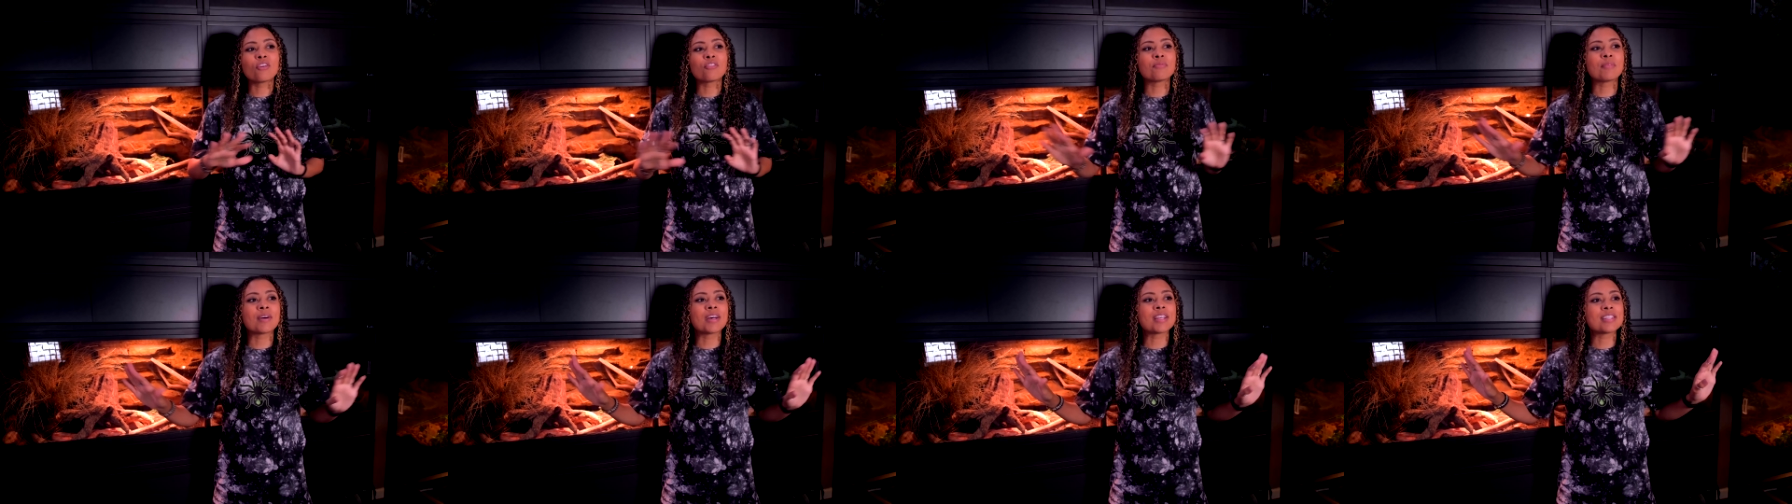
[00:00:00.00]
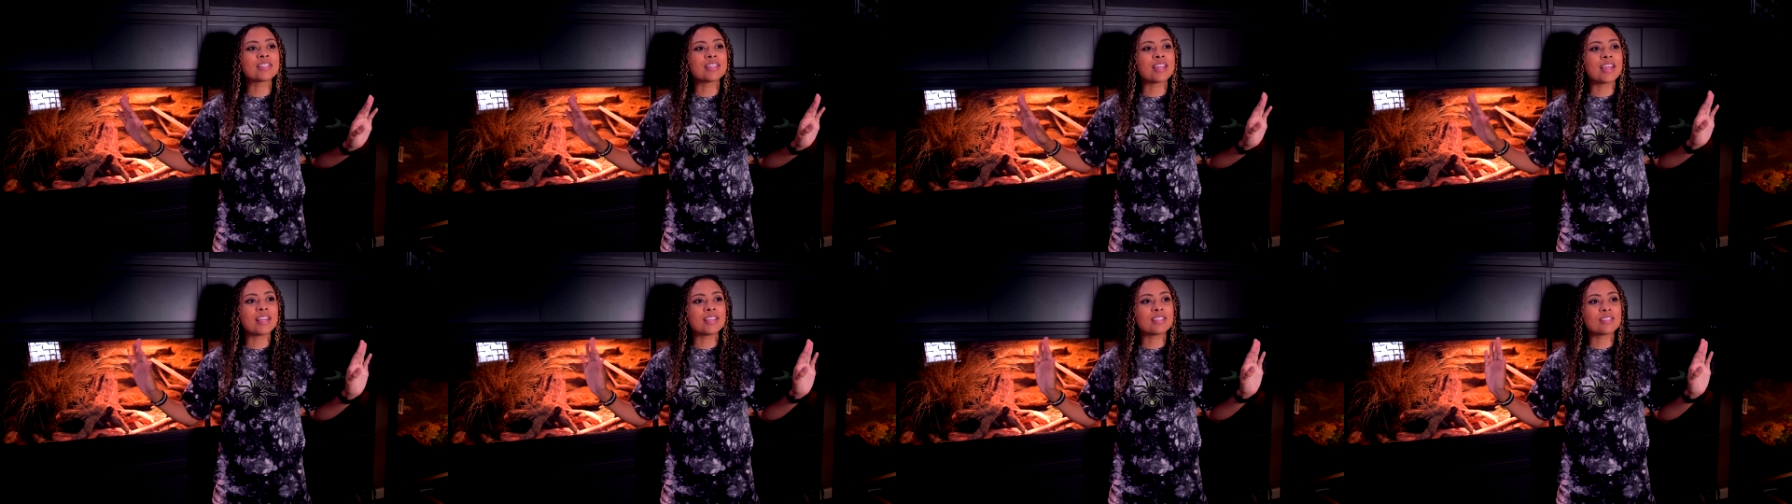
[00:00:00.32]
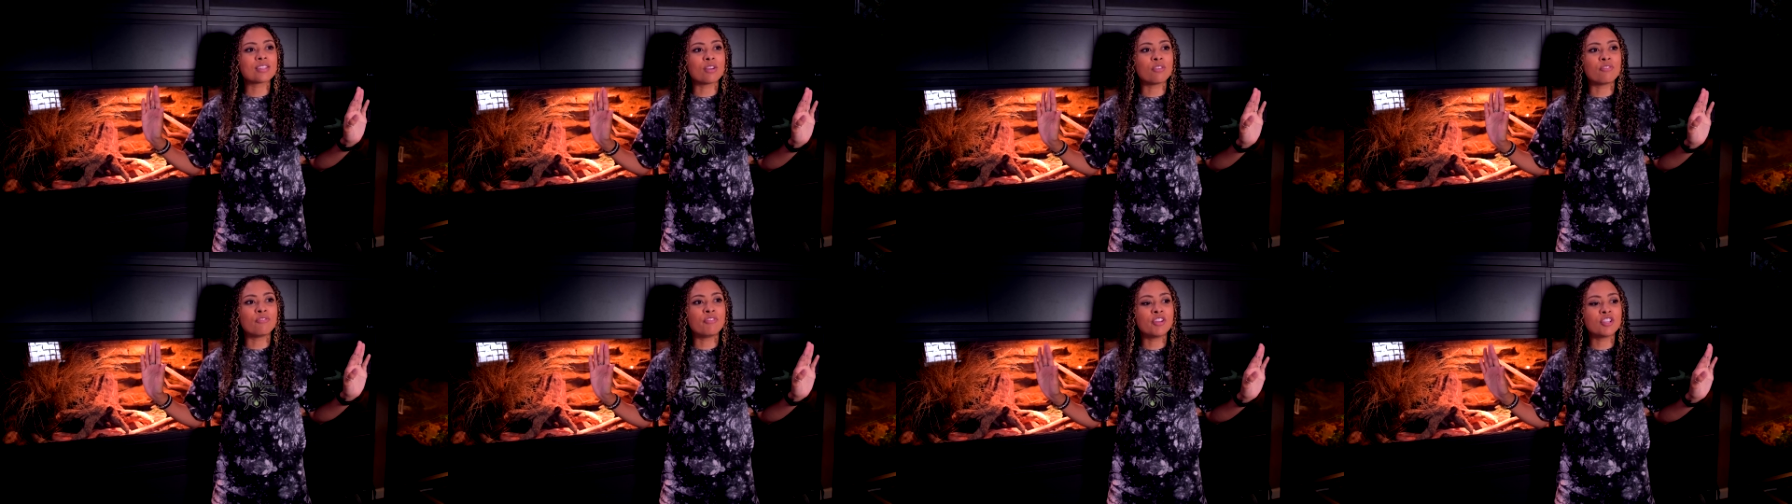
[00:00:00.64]
of my snakes
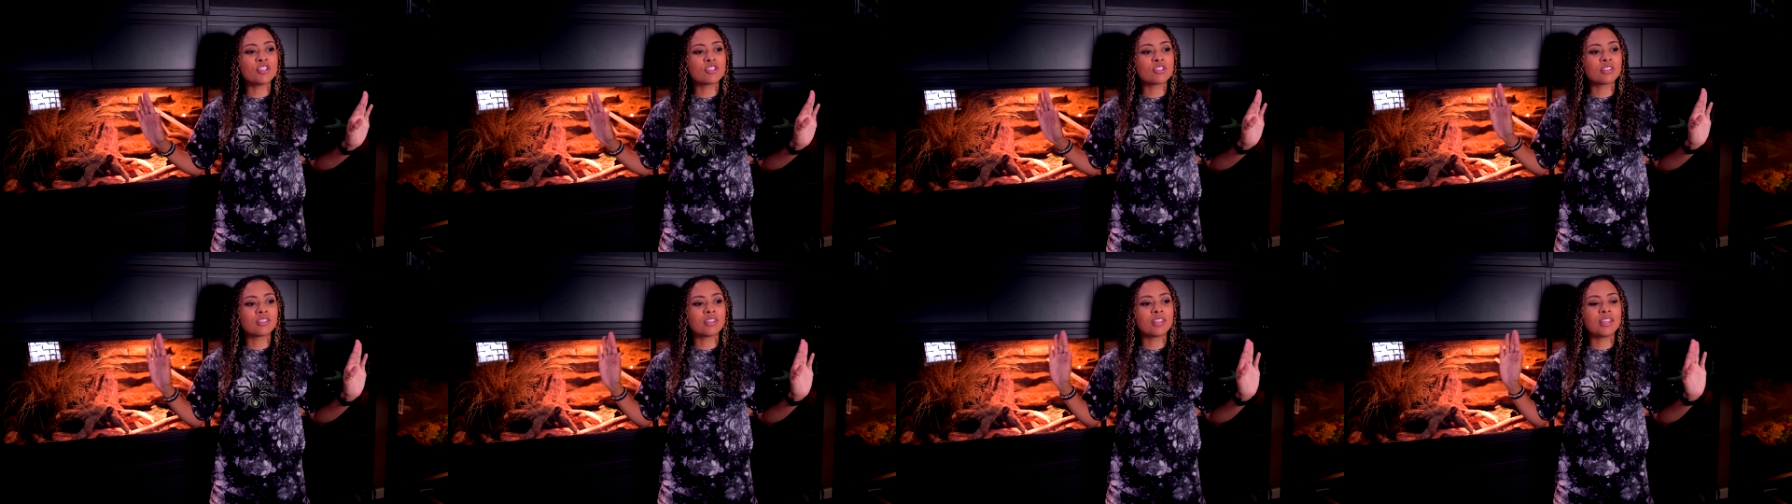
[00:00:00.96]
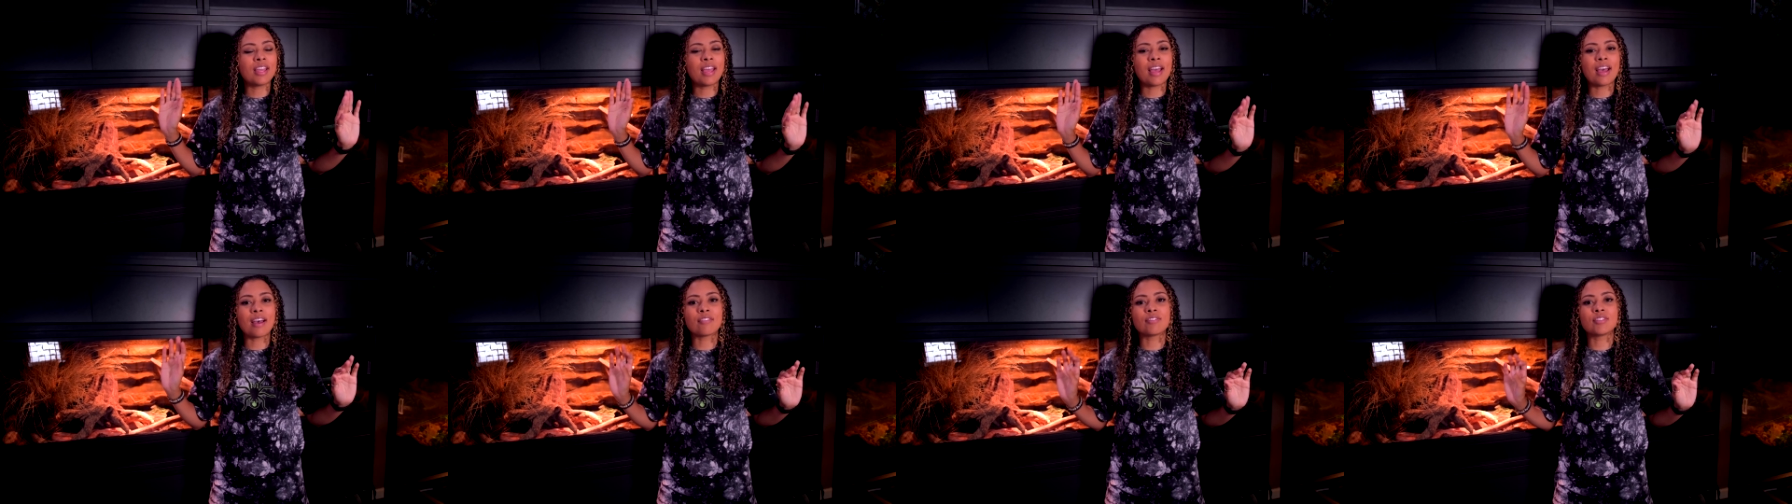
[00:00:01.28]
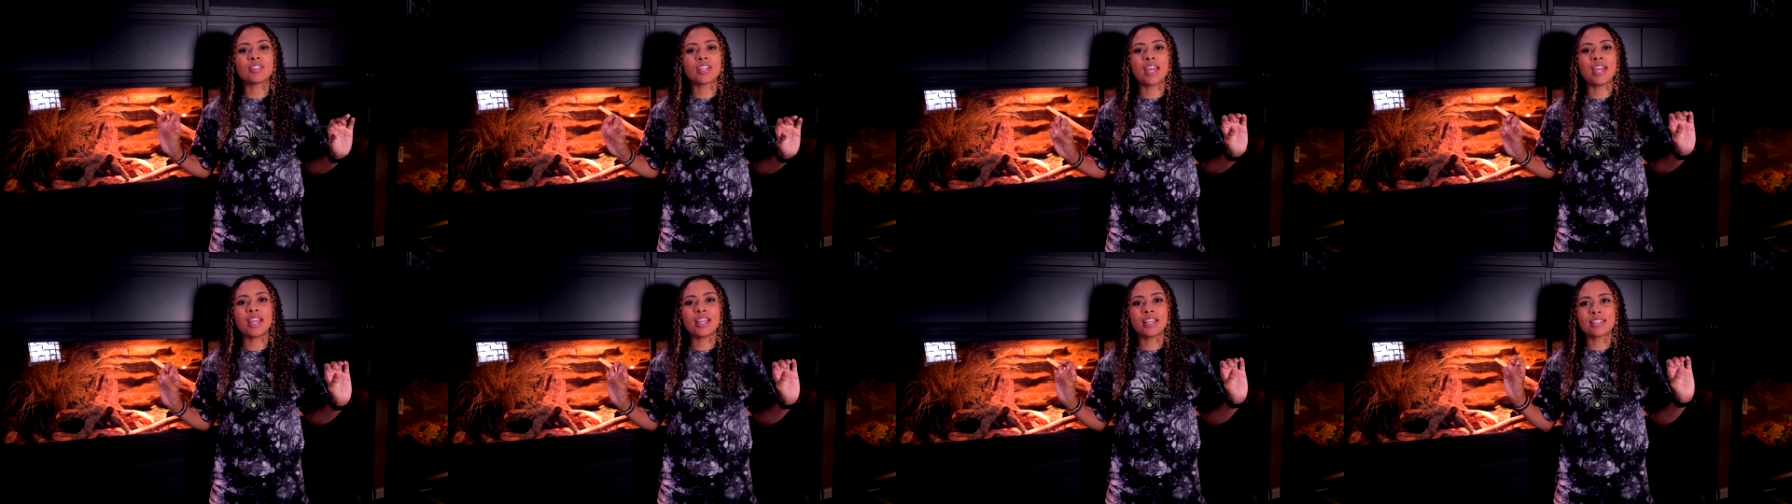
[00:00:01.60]
officially have
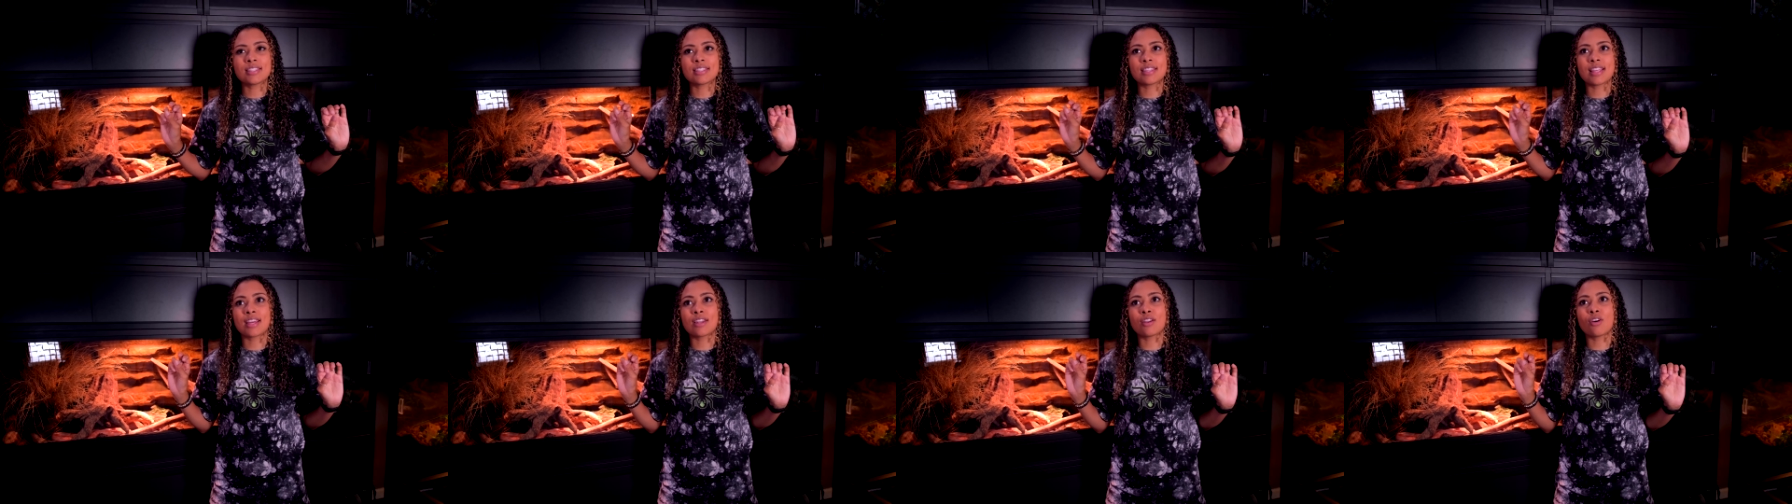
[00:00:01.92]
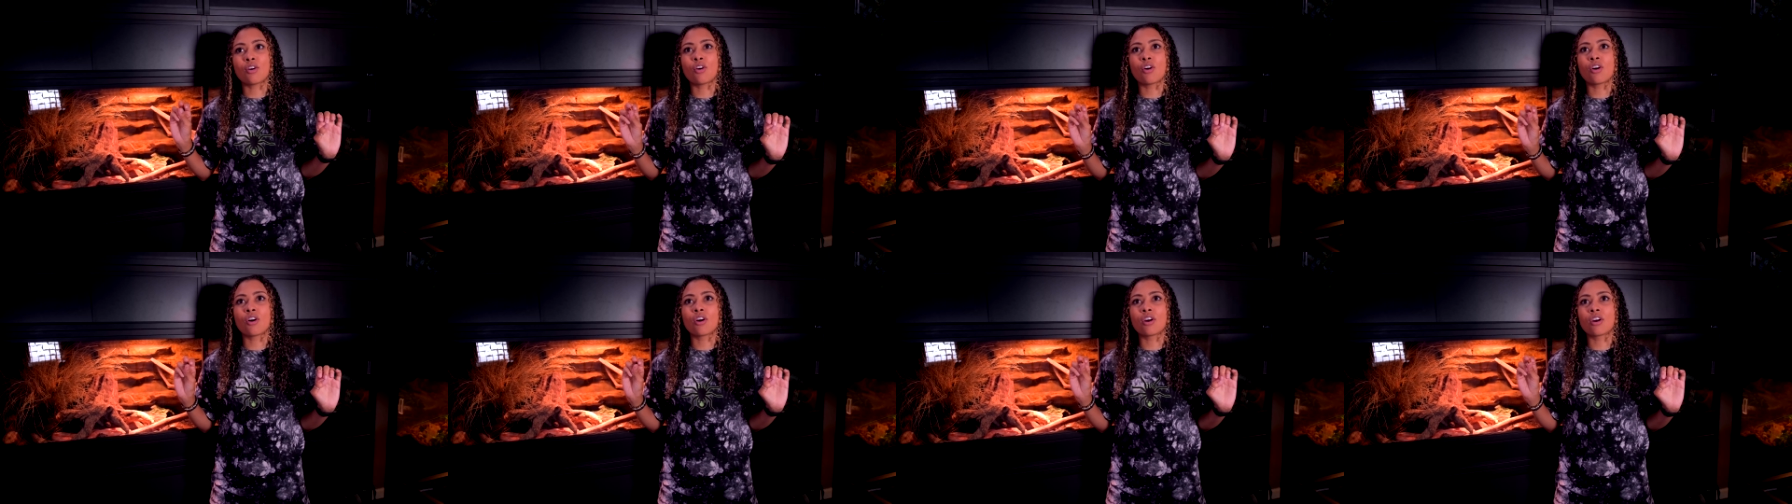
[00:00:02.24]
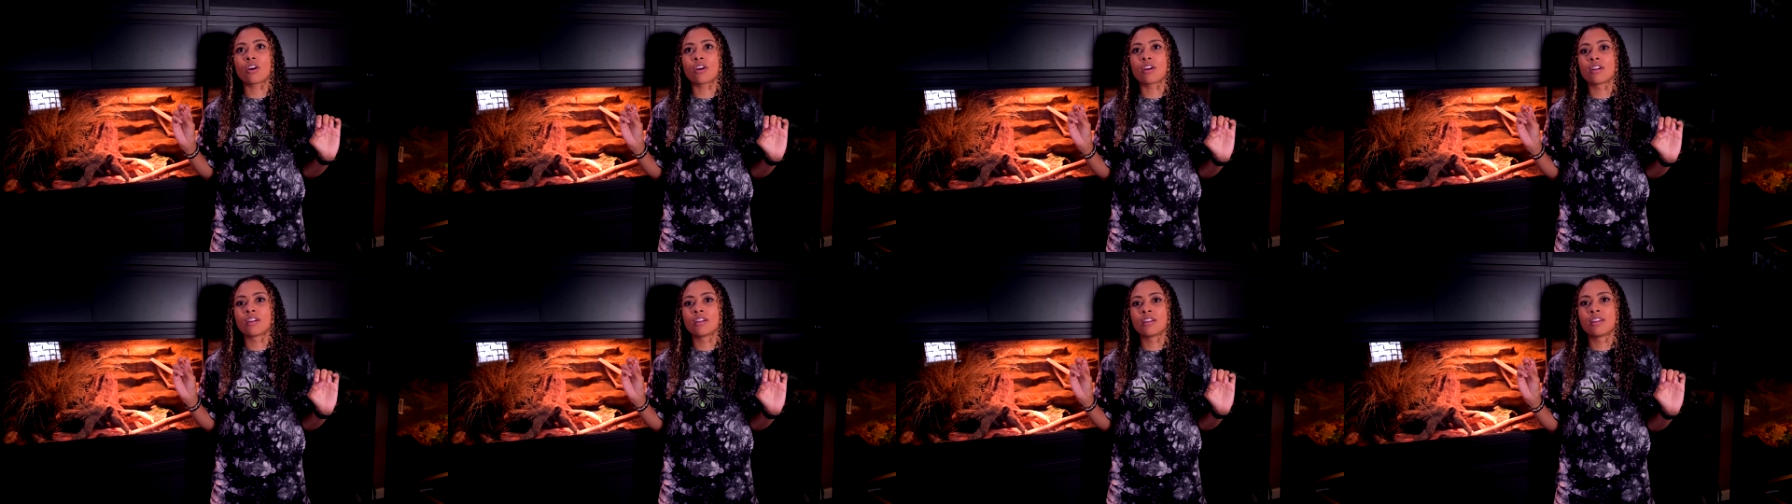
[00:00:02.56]
tanks that
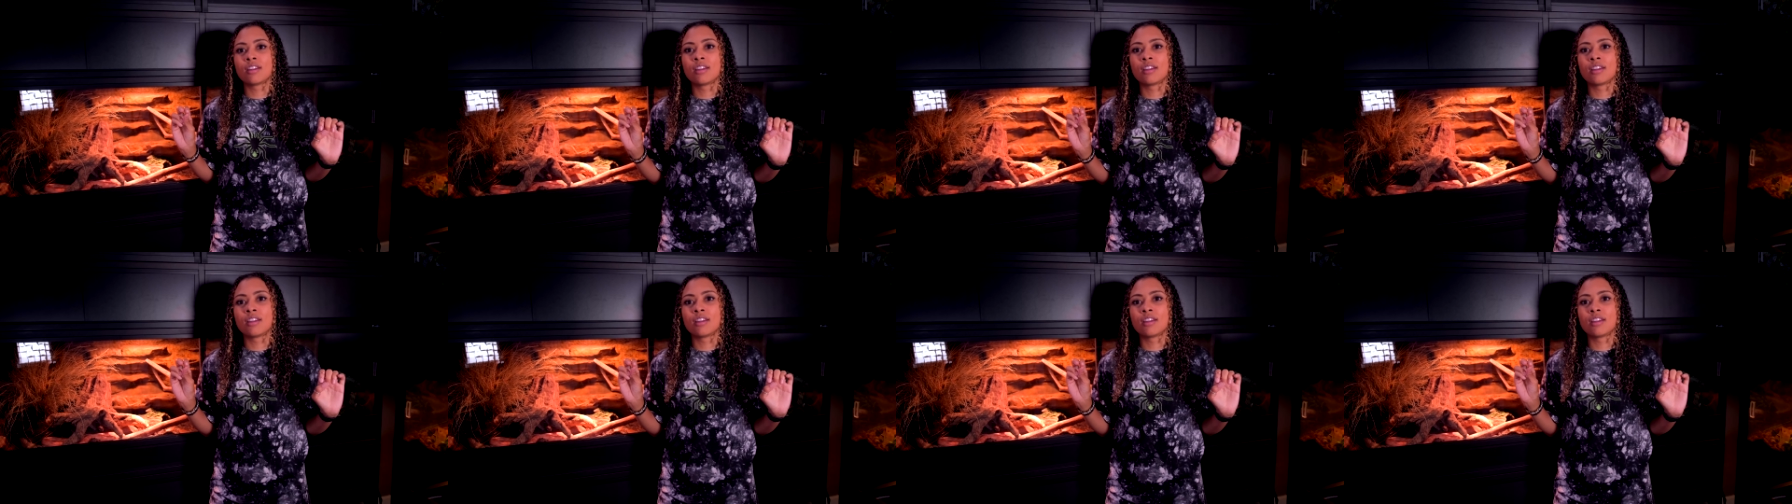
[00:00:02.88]
are,